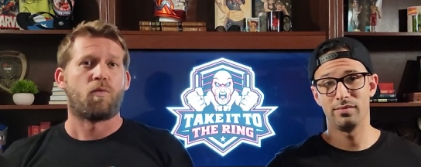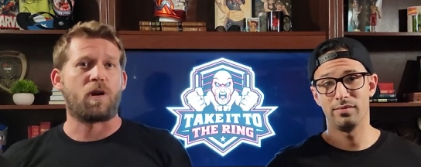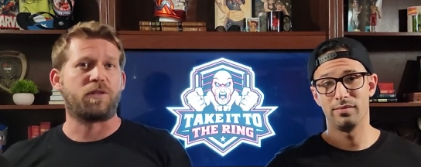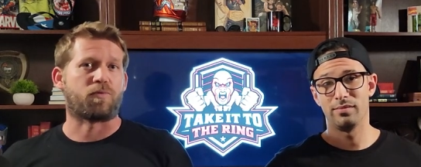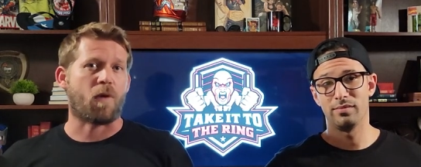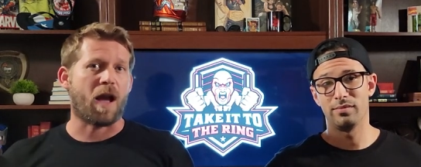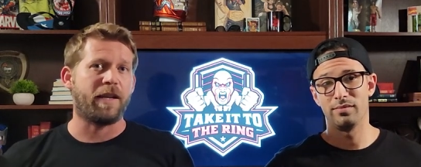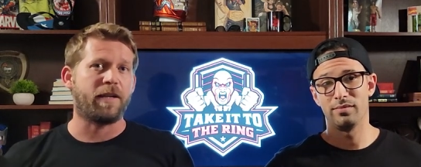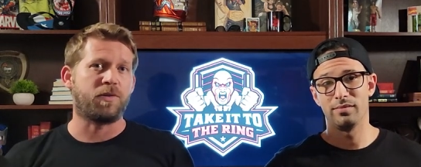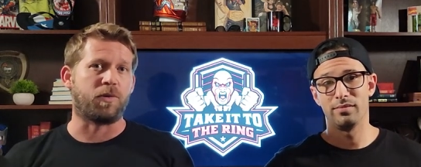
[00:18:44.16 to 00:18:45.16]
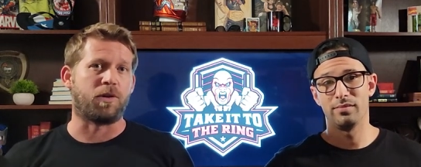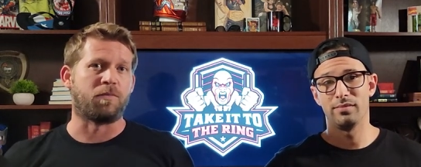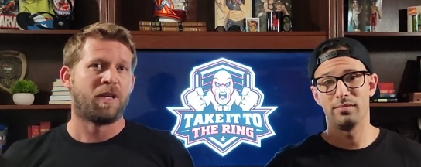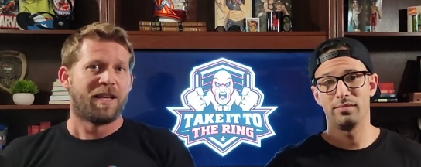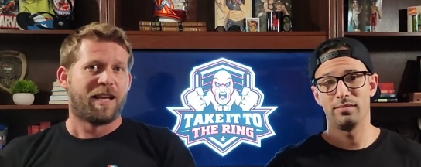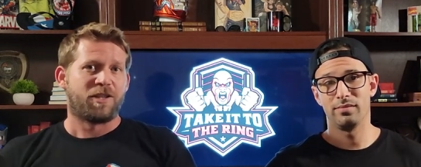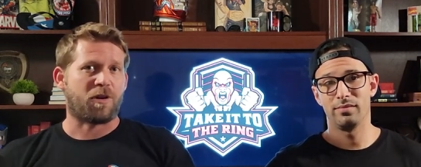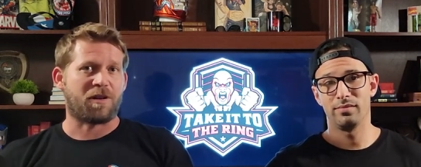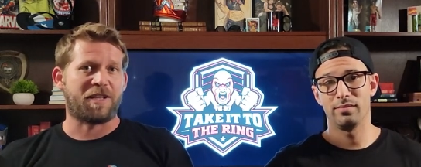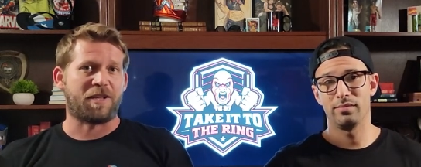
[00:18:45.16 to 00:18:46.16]
Speaker 1: runs right into him
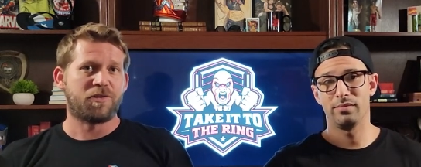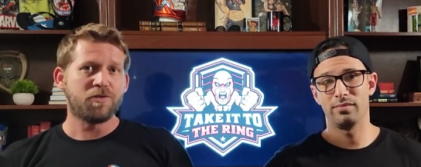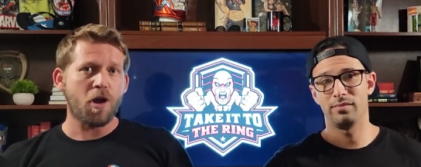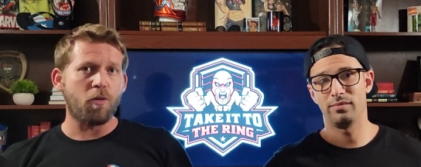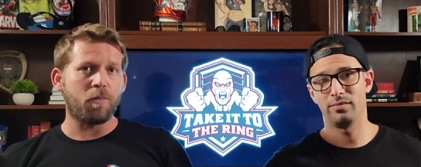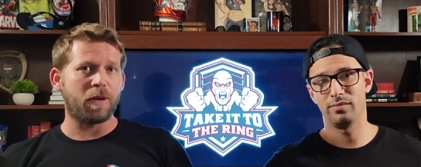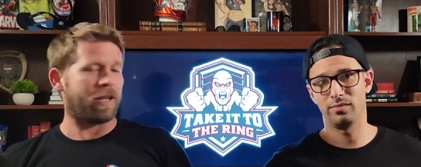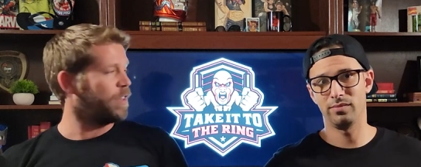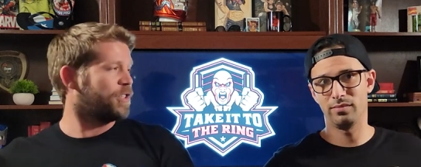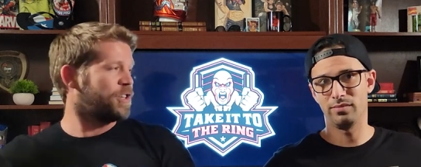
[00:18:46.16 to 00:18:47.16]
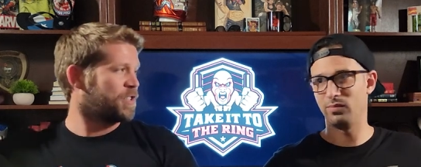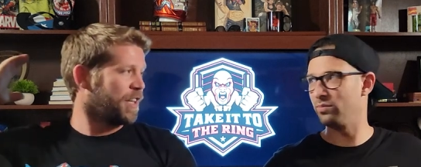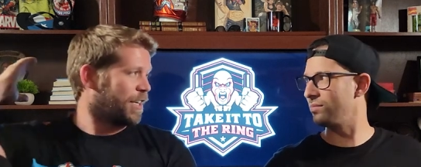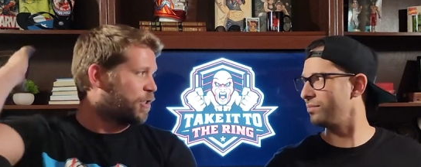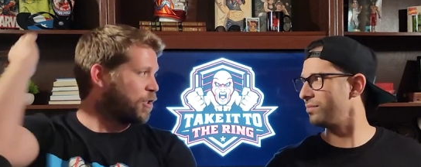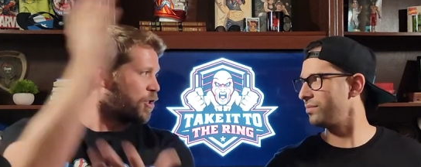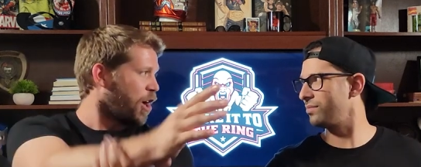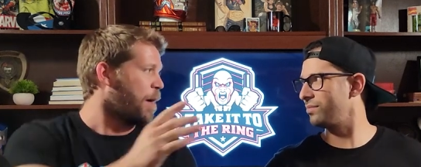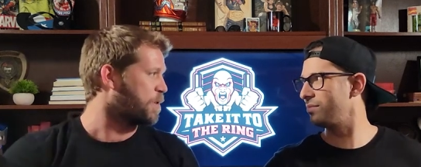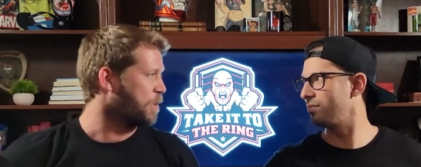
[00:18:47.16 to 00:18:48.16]
Strong says nope, and then just like
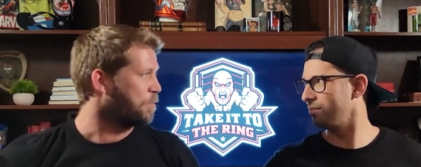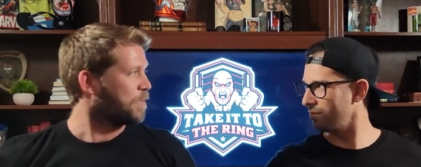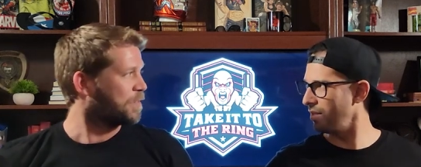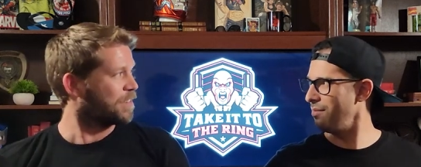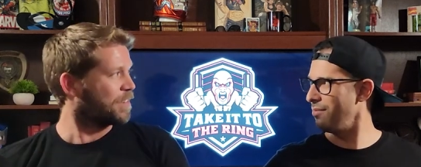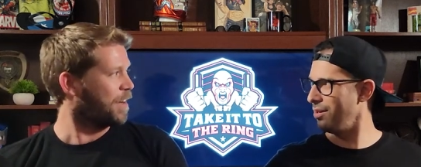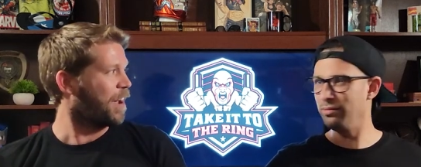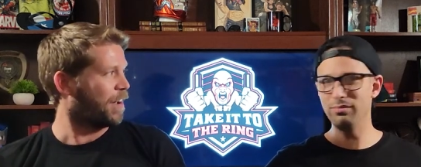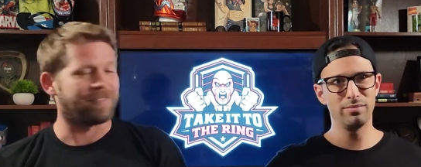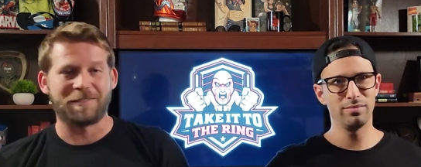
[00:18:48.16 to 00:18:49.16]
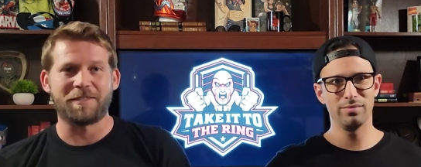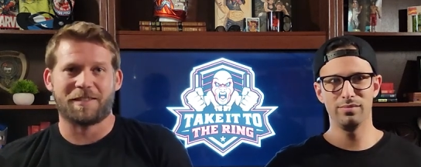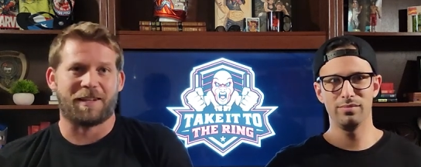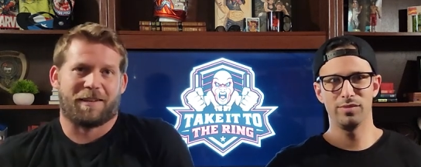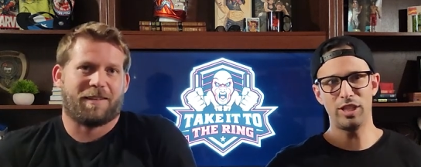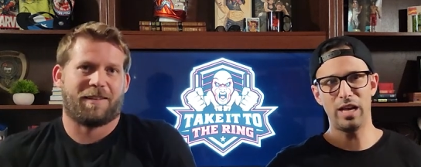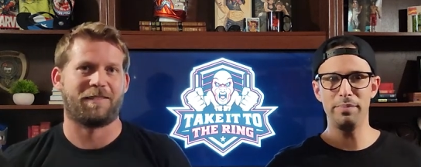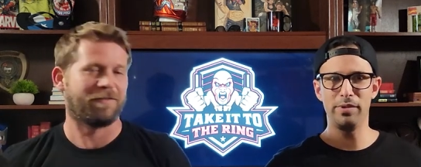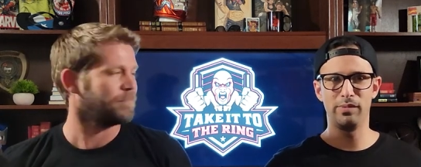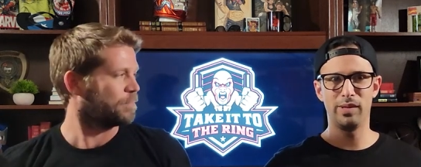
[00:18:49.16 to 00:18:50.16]
chops him. Yeah, bro. yeah. It's like
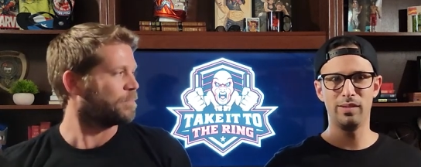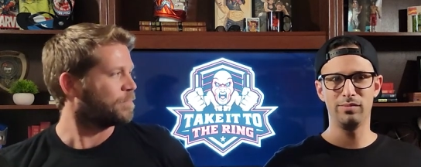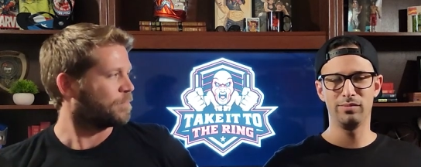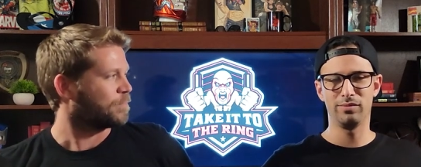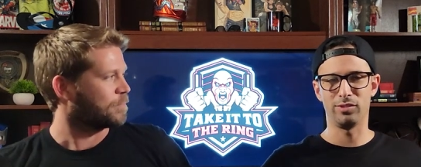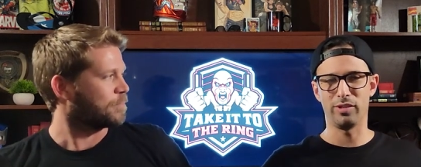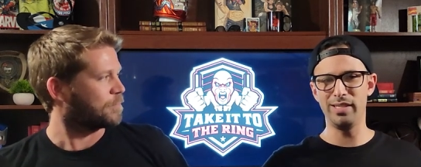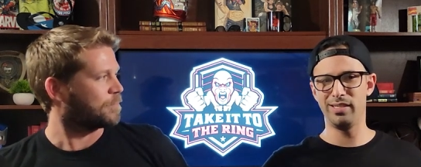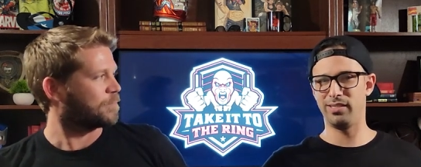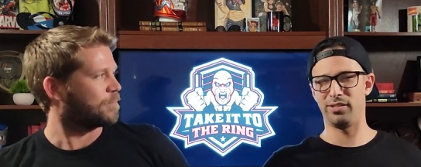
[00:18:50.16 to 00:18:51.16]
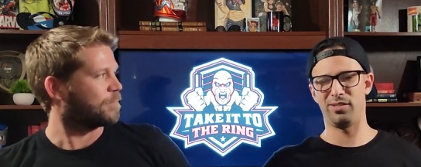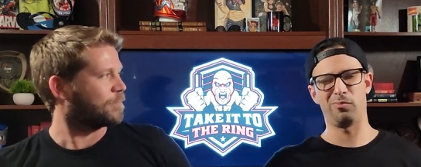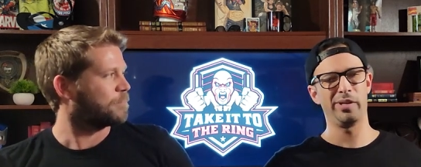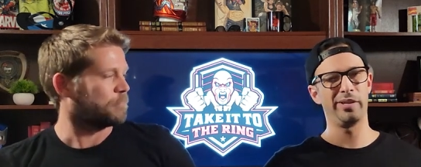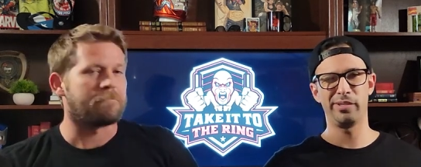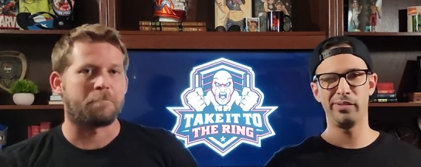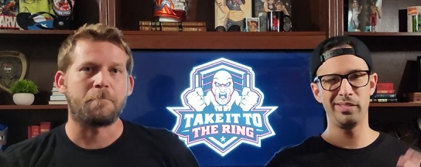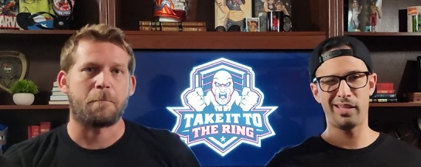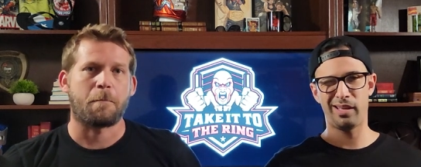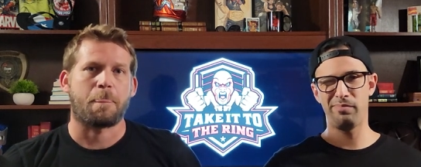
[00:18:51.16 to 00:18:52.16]
chop you,
Speaker 2: man. And Gacy's just a weird dude.
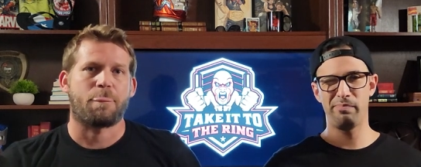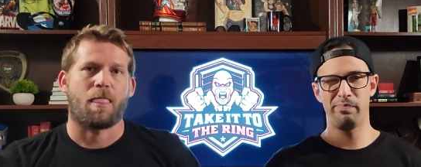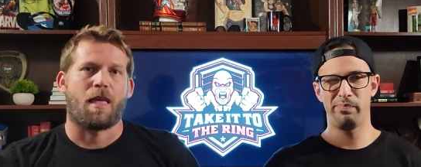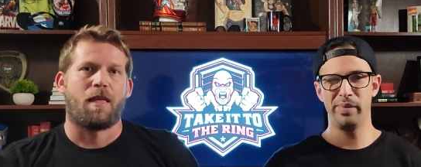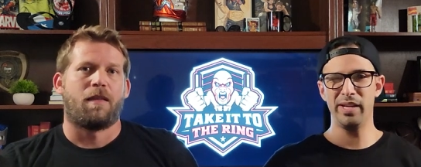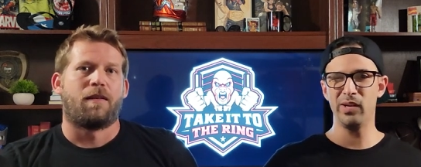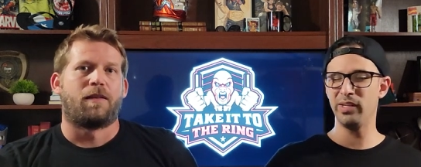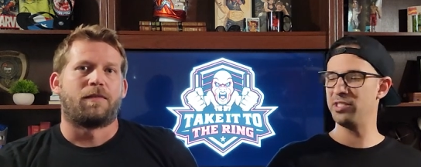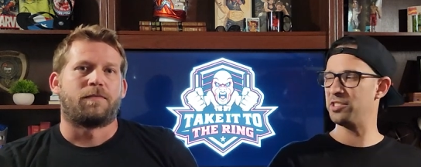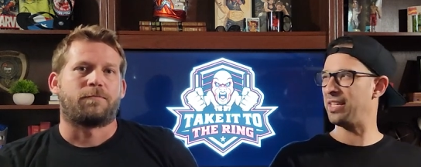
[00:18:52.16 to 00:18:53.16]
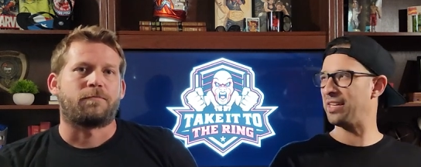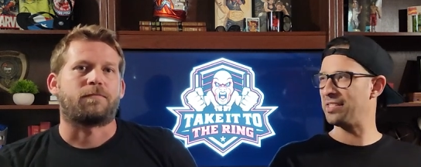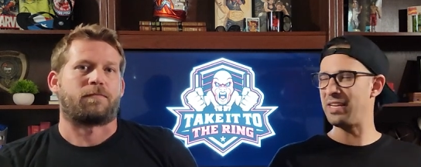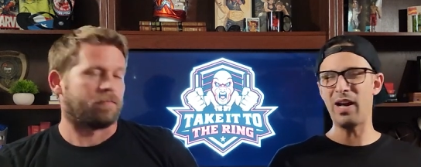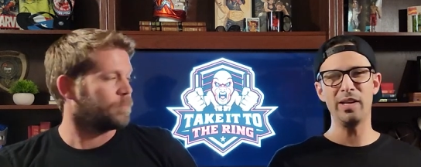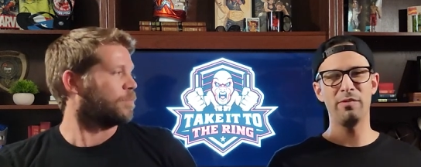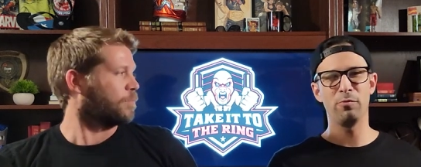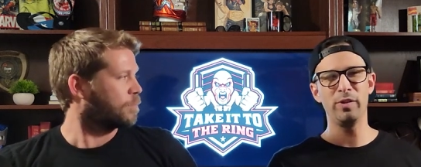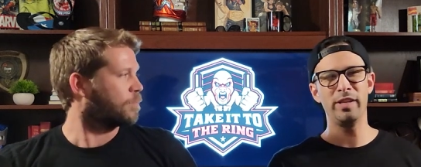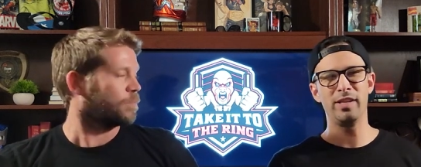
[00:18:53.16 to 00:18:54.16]
She's like bigger and he's just like not
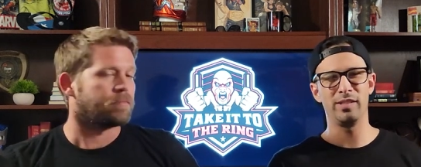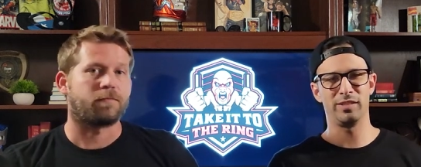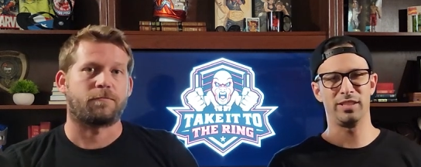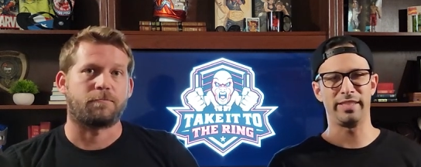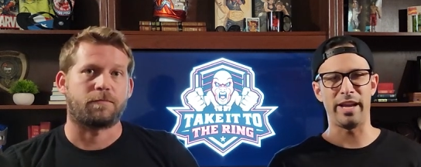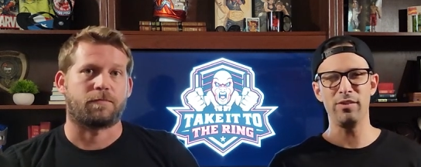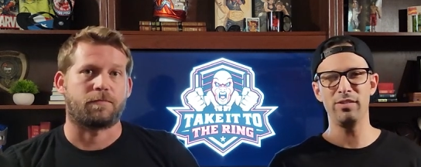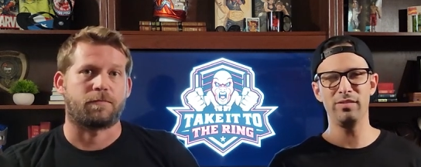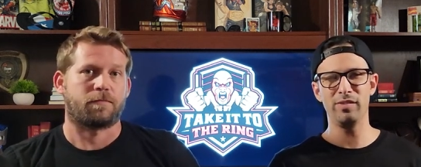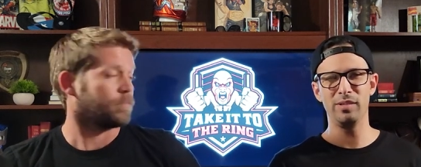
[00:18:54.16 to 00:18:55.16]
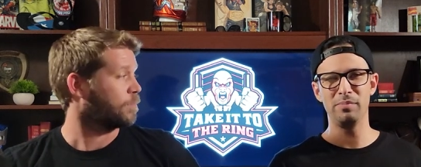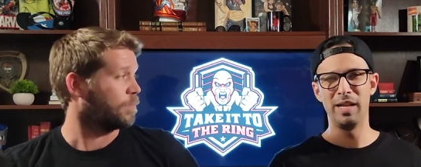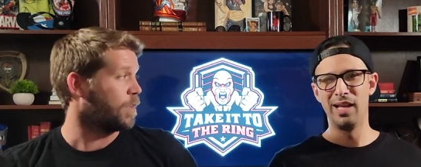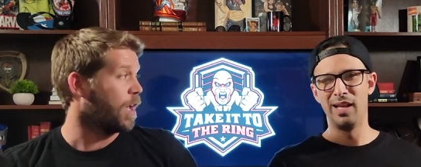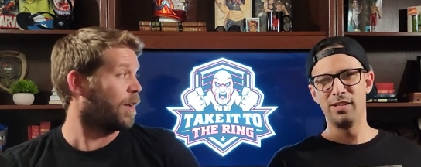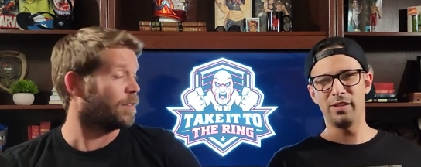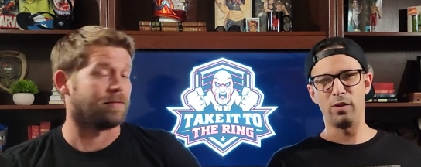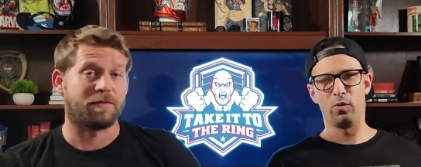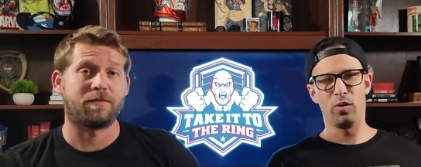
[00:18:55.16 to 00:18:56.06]
really scared of him. Yeah. So like